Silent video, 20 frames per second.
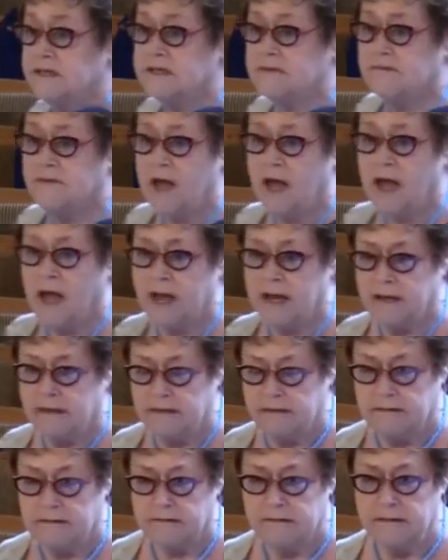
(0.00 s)
divine,
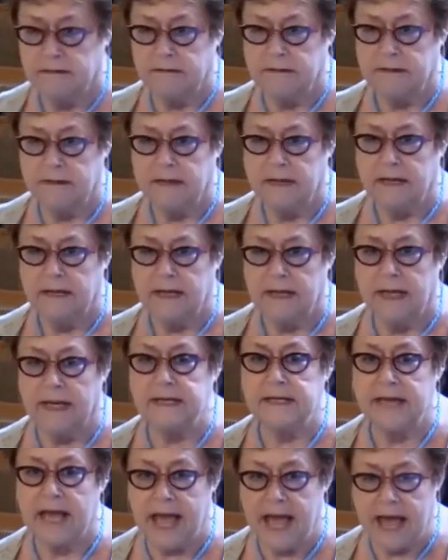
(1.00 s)

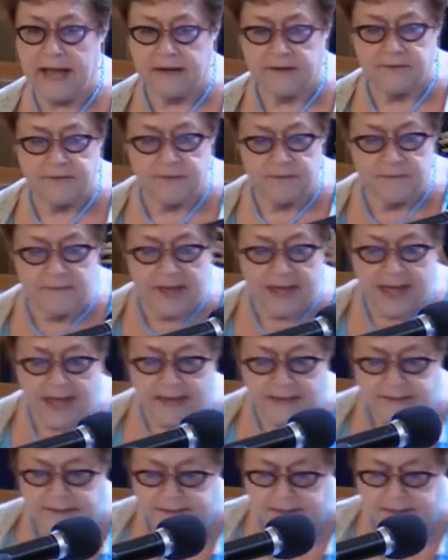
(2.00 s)
and to act from that.